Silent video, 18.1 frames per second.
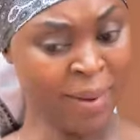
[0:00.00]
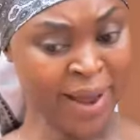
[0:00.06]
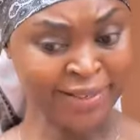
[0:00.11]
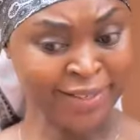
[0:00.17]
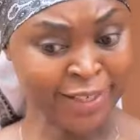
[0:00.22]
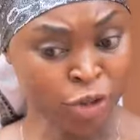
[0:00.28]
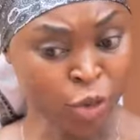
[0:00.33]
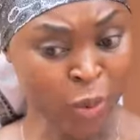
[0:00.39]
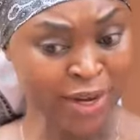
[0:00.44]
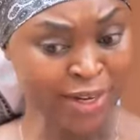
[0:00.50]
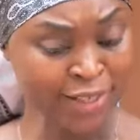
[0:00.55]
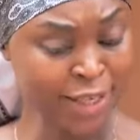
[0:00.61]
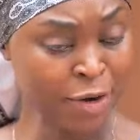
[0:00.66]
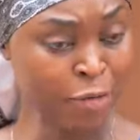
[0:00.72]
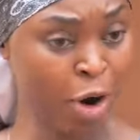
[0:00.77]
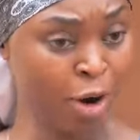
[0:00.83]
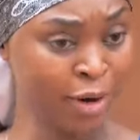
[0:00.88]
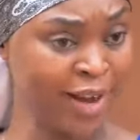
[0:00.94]
Mama, I didn't do
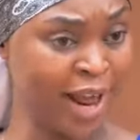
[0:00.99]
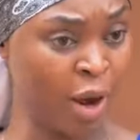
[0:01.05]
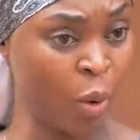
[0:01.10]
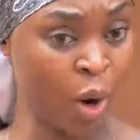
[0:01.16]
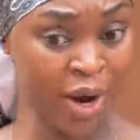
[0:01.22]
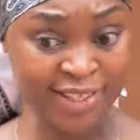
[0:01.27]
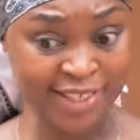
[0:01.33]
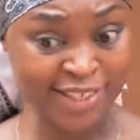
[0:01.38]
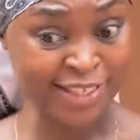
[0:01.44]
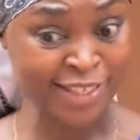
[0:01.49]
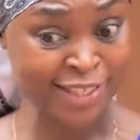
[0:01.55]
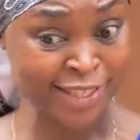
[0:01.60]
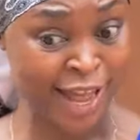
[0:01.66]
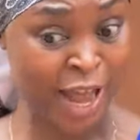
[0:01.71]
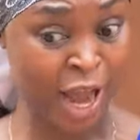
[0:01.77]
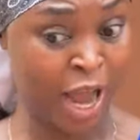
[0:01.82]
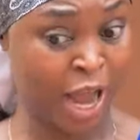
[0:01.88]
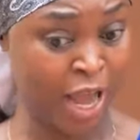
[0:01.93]
anything wrong now. Or is
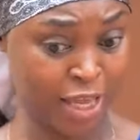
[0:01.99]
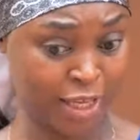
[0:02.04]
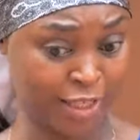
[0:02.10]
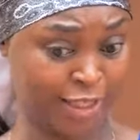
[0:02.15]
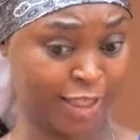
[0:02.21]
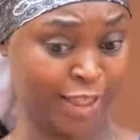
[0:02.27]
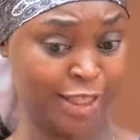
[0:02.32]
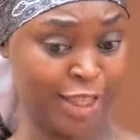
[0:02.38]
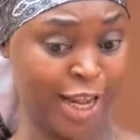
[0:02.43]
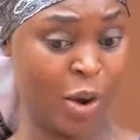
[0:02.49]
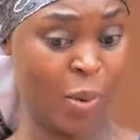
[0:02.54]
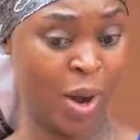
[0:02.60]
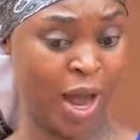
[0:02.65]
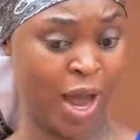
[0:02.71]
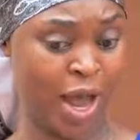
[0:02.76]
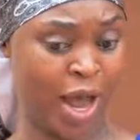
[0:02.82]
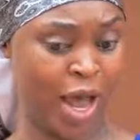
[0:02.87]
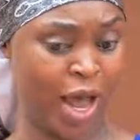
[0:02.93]
it
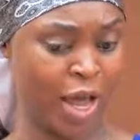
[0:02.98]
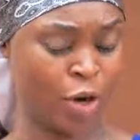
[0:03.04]
now